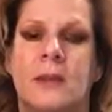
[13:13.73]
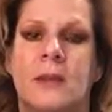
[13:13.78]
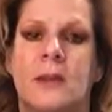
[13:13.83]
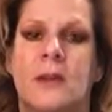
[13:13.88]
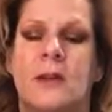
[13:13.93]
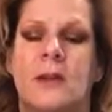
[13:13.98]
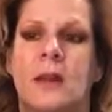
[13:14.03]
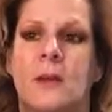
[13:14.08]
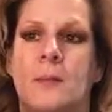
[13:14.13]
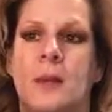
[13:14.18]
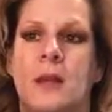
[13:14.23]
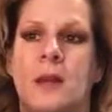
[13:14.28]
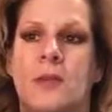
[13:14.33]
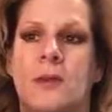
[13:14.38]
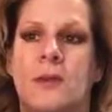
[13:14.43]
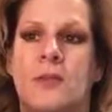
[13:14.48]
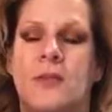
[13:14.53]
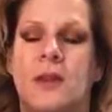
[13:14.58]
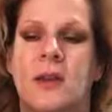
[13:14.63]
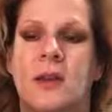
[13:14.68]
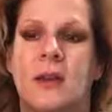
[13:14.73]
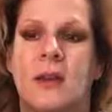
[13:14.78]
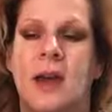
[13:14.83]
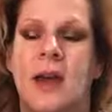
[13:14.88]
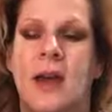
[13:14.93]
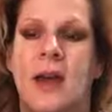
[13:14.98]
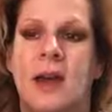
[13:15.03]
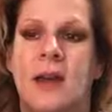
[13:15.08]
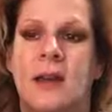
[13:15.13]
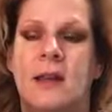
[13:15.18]
you know, let me know what you think of
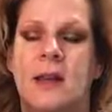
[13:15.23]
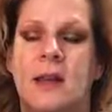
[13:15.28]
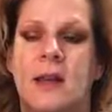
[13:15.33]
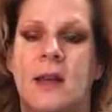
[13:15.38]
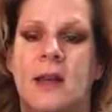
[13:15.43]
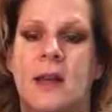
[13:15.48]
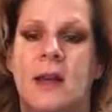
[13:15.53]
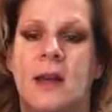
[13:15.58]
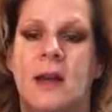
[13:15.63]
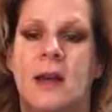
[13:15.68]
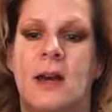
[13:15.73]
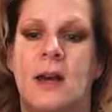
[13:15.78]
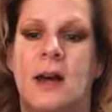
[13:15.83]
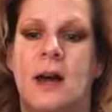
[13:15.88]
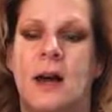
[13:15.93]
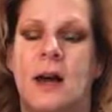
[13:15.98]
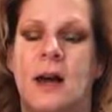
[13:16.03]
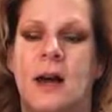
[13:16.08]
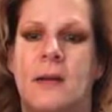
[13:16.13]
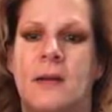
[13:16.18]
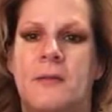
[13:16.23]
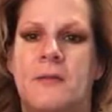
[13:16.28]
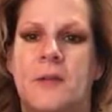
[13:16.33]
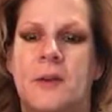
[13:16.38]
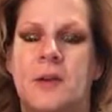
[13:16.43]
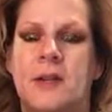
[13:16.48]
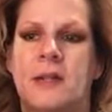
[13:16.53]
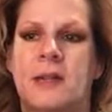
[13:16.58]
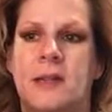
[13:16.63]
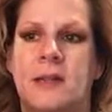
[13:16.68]
that. If
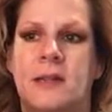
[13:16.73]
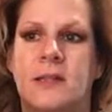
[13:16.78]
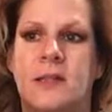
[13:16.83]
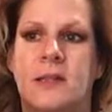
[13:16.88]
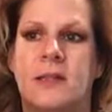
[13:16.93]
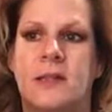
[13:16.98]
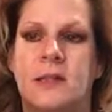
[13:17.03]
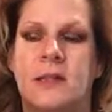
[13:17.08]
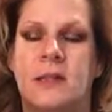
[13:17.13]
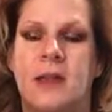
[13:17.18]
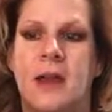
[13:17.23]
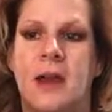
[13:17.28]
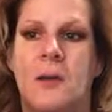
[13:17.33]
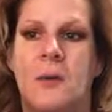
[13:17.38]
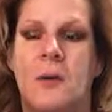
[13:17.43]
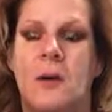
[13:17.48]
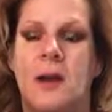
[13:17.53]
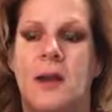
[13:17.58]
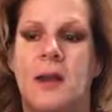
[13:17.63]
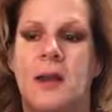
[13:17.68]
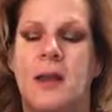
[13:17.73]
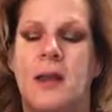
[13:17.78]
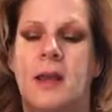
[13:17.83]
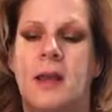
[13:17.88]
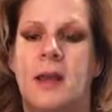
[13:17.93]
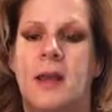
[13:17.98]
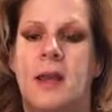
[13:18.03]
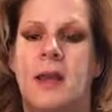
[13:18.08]
you're excited to see that one,